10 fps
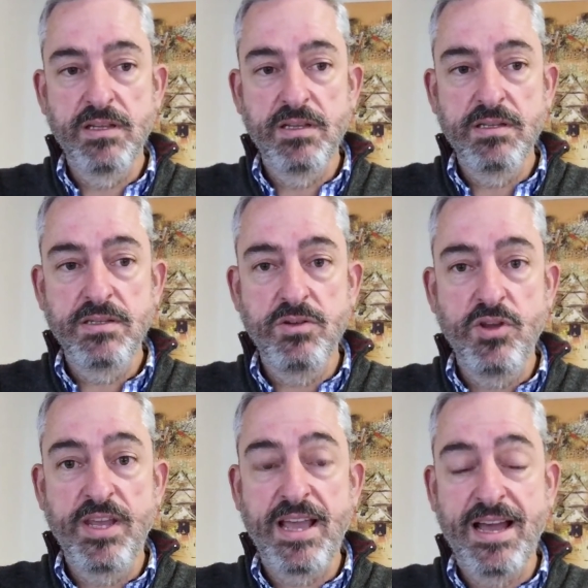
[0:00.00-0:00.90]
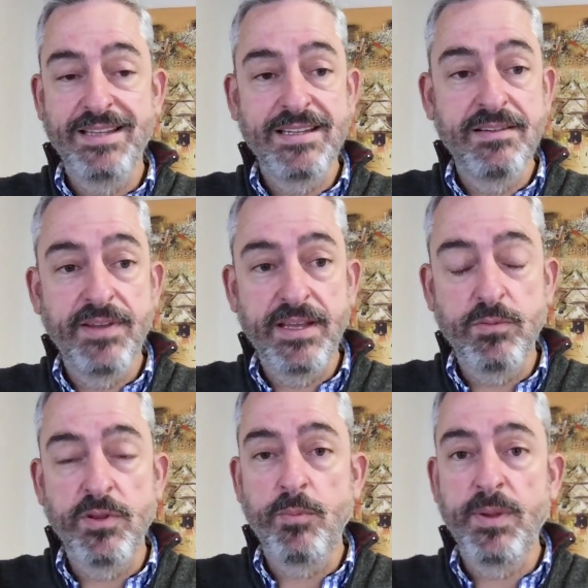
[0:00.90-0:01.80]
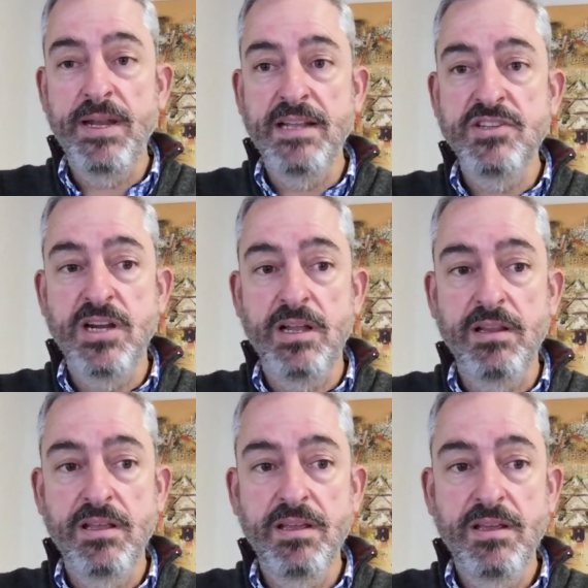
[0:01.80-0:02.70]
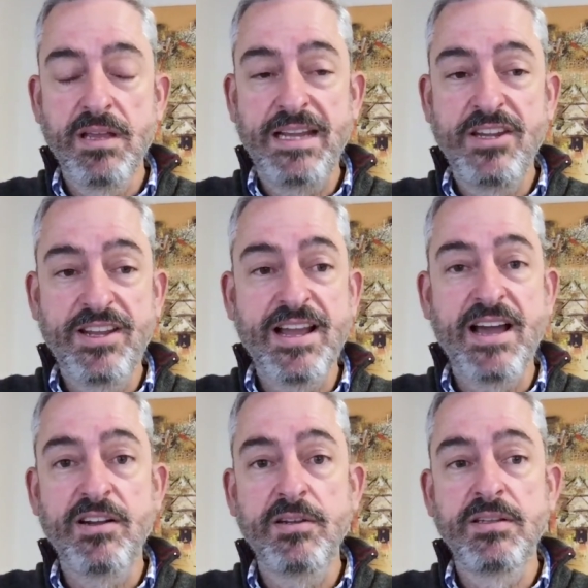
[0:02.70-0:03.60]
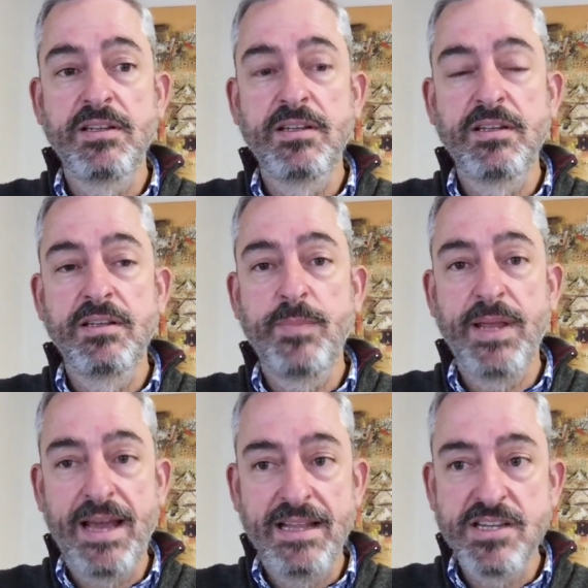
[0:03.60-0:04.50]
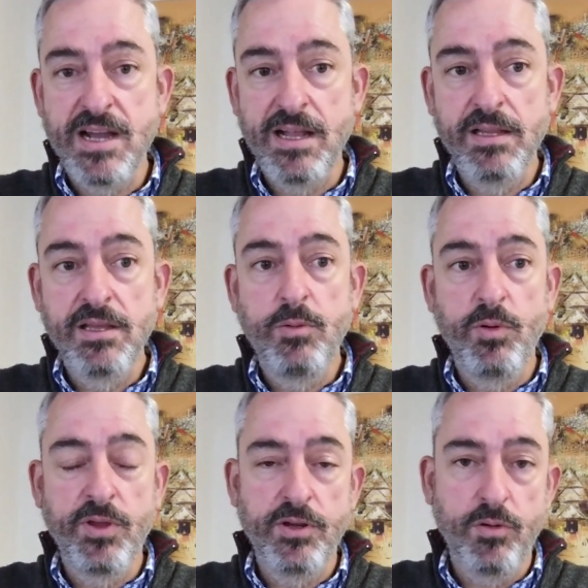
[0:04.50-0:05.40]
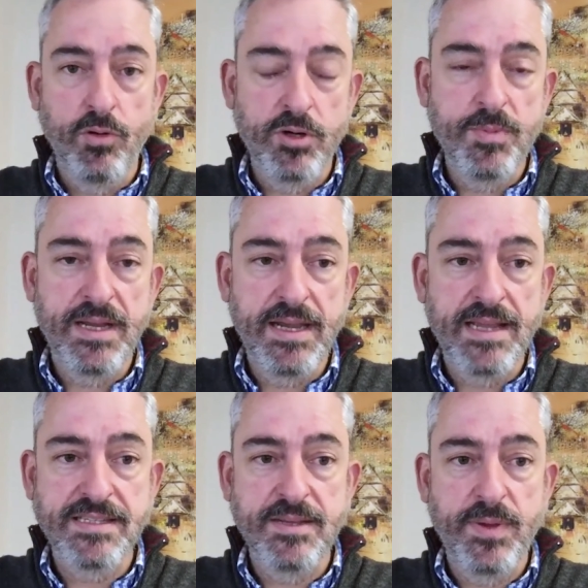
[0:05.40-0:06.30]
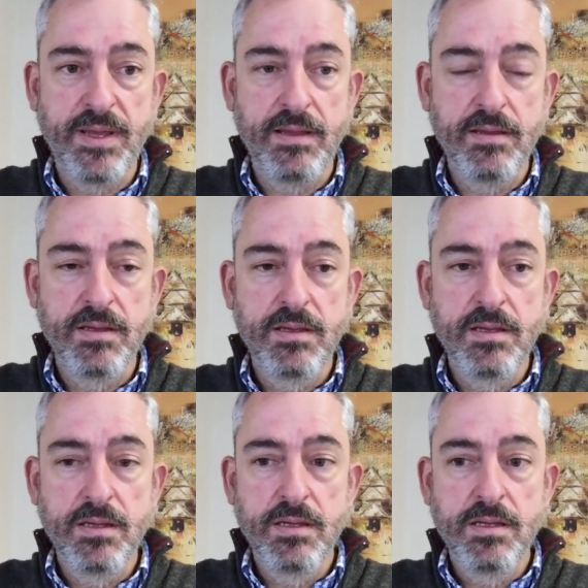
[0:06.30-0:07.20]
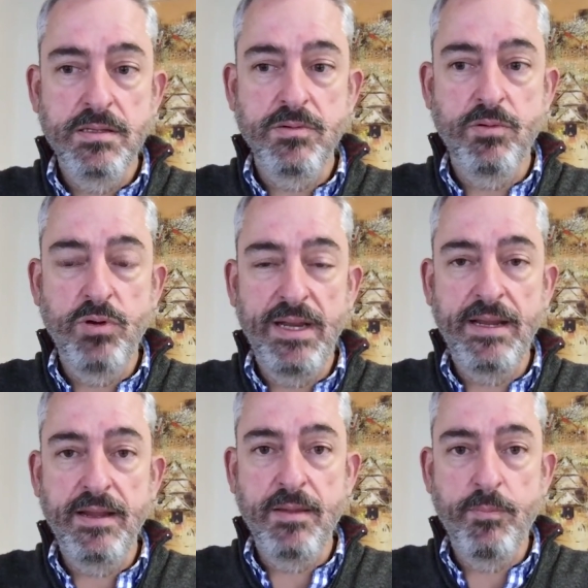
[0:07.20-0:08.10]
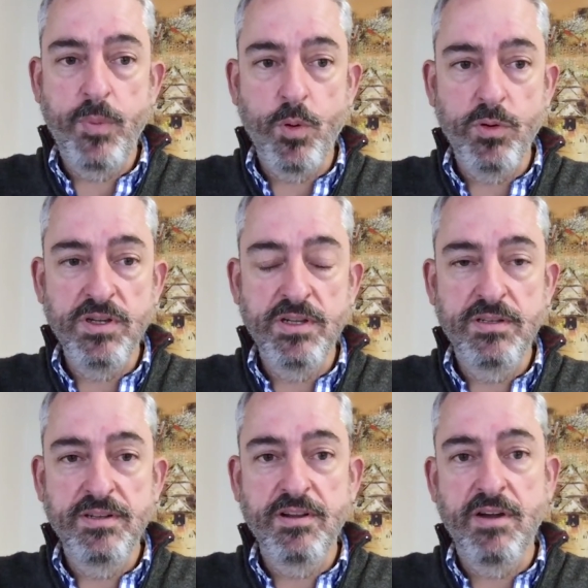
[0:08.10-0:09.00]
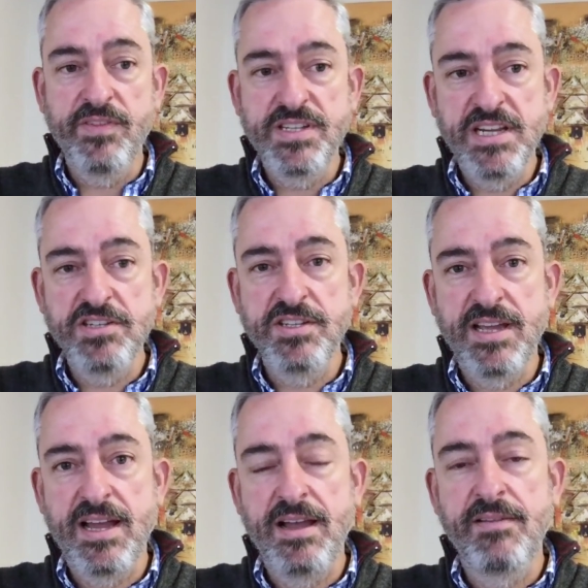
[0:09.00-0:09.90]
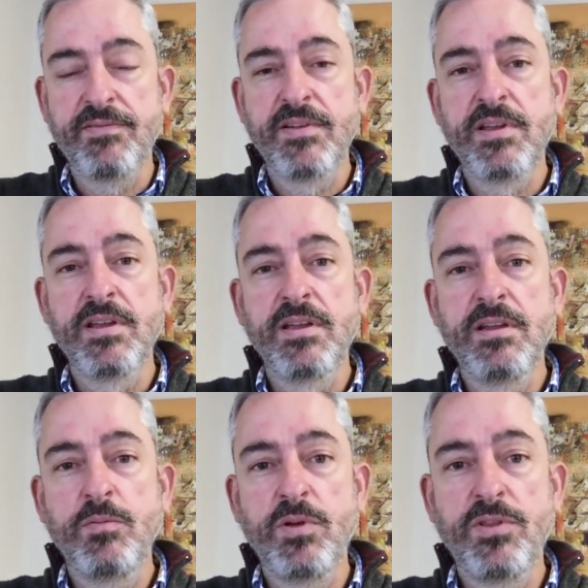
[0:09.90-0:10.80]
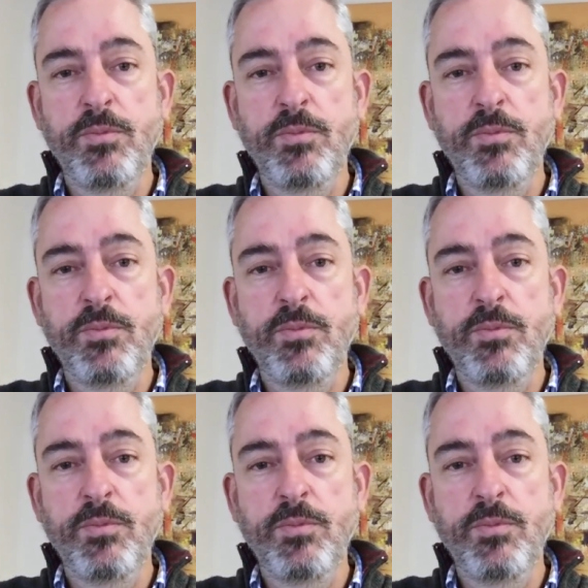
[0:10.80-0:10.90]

So you can't innovate without being agile, and you cannot be agile without automating SAP. So a really important conversation to have with your